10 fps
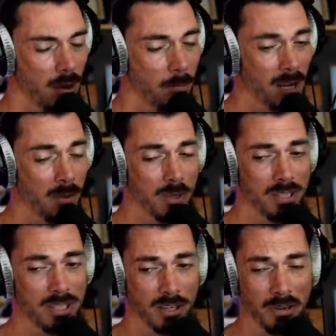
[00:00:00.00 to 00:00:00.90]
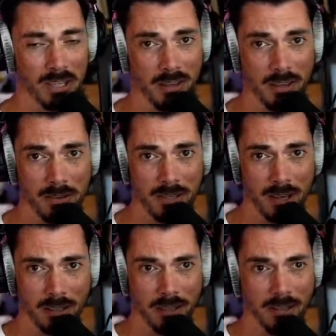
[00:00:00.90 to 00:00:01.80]
But I would disagree that there is
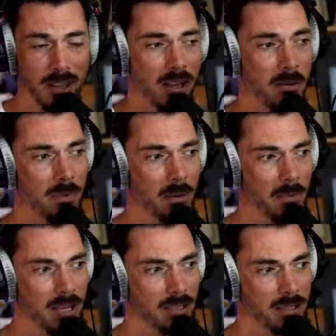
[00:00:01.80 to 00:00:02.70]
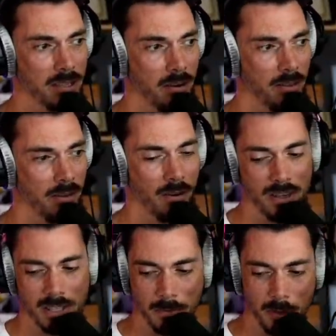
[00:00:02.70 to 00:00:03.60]
nothing being made, because there are
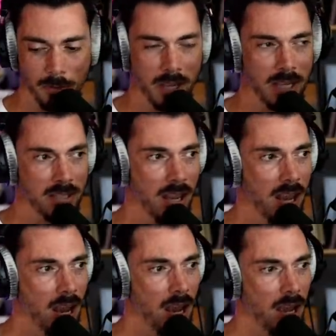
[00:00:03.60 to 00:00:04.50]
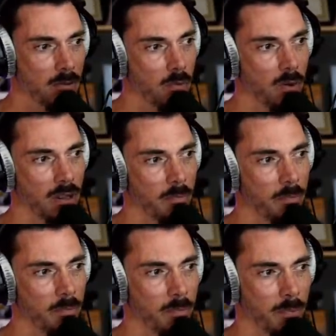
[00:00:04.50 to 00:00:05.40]
some cool things. One of the
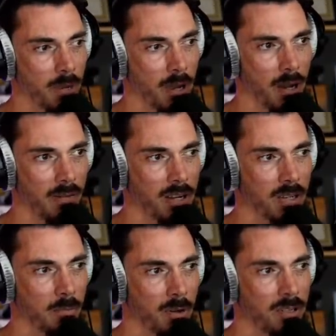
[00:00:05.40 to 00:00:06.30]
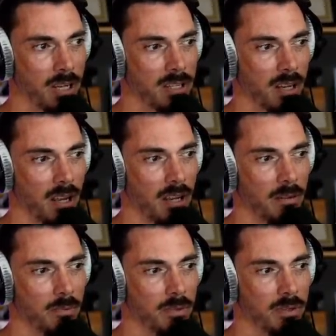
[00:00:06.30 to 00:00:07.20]
kind of interesting projects I
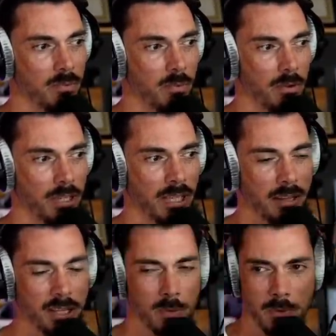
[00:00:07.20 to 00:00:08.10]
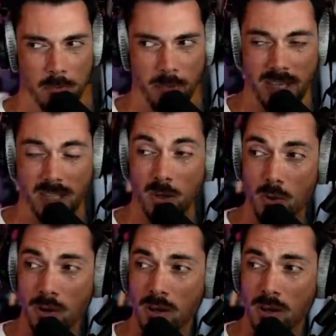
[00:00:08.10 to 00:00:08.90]
was looking at this week was Big Talk.